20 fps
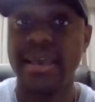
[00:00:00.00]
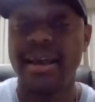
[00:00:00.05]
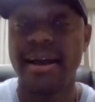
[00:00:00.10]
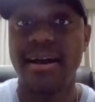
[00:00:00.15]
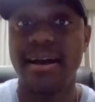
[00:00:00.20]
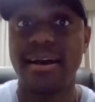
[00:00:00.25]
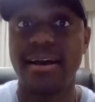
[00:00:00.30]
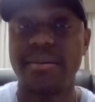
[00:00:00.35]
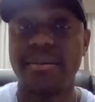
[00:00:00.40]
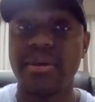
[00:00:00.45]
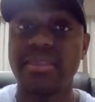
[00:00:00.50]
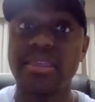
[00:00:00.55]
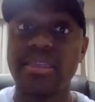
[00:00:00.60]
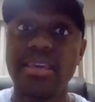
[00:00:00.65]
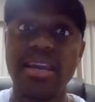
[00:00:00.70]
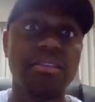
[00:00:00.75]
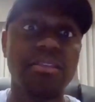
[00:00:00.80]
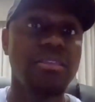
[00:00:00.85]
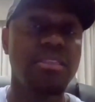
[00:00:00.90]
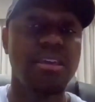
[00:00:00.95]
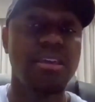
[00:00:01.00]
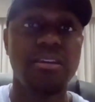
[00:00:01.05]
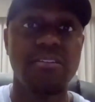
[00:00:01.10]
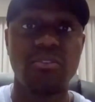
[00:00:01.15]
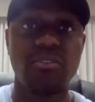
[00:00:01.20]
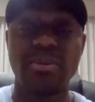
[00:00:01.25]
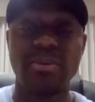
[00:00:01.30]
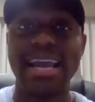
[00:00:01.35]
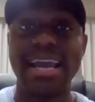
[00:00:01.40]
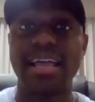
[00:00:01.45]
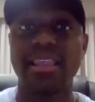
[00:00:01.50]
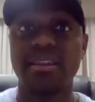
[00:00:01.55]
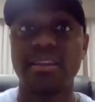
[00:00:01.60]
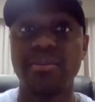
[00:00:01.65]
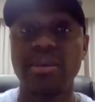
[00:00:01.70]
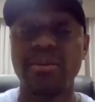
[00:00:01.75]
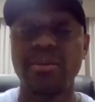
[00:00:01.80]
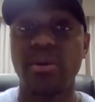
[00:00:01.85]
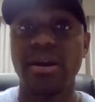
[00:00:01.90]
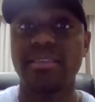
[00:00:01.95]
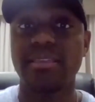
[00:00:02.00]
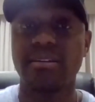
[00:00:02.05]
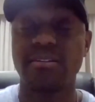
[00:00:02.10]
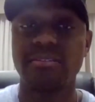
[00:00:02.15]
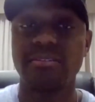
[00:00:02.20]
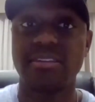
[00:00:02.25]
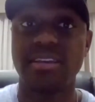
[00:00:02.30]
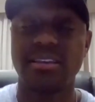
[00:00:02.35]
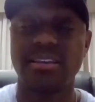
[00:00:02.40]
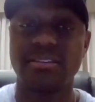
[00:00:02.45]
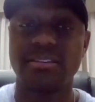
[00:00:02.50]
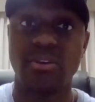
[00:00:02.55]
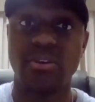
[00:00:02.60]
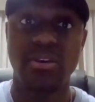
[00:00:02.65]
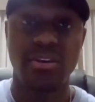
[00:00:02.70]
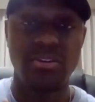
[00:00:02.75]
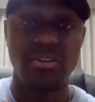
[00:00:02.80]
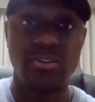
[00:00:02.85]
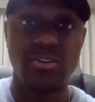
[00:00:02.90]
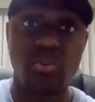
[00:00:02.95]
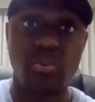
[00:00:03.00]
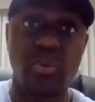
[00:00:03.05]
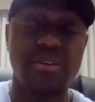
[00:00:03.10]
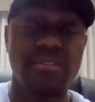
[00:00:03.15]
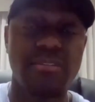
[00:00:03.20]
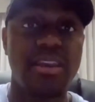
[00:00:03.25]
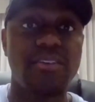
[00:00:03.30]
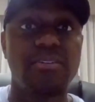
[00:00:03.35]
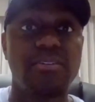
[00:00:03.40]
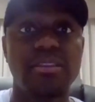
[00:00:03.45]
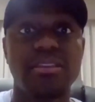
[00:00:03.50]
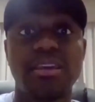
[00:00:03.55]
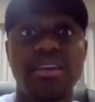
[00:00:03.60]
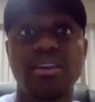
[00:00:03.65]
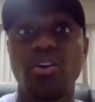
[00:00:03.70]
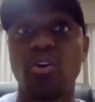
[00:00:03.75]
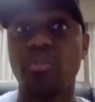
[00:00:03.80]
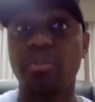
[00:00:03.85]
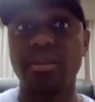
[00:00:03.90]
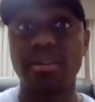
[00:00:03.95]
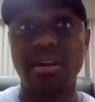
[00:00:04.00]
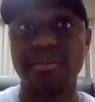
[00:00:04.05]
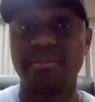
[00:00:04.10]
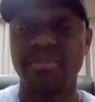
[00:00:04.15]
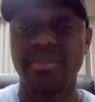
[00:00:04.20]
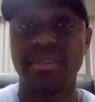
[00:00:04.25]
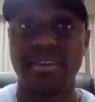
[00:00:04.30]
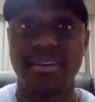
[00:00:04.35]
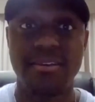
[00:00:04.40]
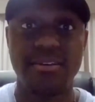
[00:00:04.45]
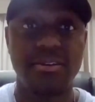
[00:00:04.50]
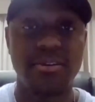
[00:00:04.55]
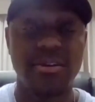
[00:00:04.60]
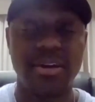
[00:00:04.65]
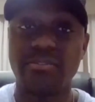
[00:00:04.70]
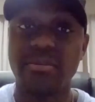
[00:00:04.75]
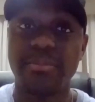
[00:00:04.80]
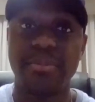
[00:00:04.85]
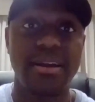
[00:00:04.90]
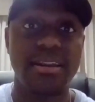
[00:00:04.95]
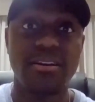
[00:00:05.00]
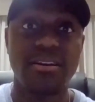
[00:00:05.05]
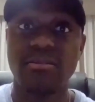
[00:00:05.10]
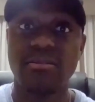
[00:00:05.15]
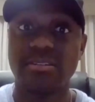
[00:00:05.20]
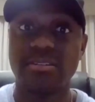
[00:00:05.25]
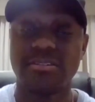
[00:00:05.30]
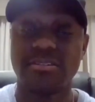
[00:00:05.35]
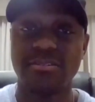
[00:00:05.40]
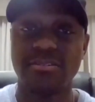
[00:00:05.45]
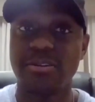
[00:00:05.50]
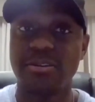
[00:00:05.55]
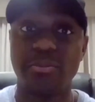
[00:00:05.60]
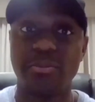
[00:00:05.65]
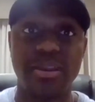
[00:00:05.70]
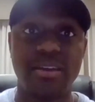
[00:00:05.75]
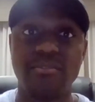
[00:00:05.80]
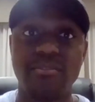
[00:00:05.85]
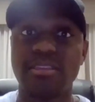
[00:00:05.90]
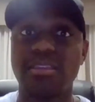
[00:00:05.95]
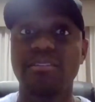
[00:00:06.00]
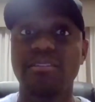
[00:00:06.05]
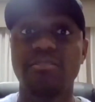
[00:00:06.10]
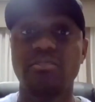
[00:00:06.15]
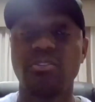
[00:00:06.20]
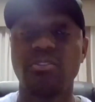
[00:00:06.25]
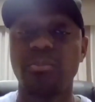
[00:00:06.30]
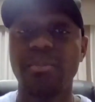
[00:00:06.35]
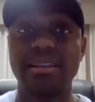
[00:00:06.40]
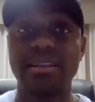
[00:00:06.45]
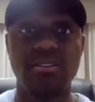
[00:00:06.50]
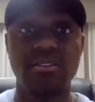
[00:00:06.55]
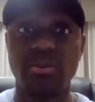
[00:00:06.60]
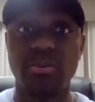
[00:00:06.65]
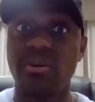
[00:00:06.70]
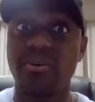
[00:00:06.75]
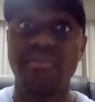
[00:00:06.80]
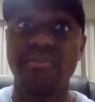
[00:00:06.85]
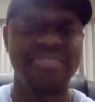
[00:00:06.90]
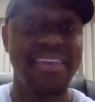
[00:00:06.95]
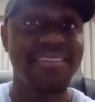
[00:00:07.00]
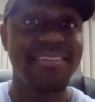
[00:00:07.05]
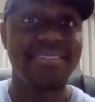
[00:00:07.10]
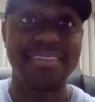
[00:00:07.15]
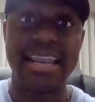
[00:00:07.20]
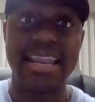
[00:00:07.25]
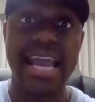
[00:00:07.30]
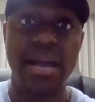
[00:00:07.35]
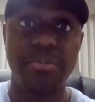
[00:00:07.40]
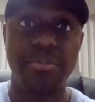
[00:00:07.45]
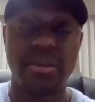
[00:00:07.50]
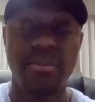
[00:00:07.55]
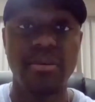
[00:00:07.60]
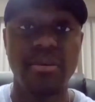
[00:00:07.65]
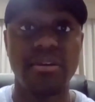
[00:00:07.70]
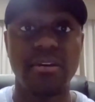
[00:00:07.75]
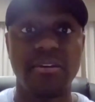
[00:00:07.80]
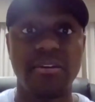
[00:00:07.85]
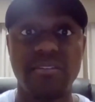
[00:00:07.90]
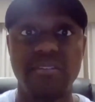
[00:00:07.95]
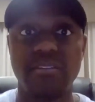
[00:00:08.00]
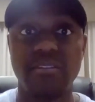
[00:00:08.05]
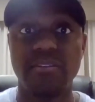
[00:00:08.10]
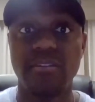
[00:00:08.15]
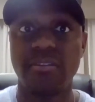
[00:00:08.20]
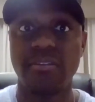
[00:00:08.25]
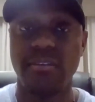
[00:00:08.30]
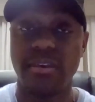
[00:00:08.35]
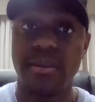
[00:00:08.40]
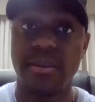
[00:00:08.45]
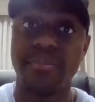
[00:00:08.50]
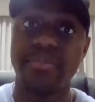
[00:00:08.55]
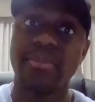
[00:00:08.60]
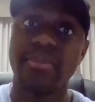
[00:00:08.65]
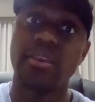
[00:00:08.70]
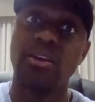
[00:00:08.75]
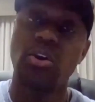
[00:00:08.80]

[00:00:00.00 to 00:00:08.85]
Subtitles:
But the other thing is the reality people have to understand is, once everything open up, everybody going to just, everything's going back to normal. That's not happening, because this is the thing.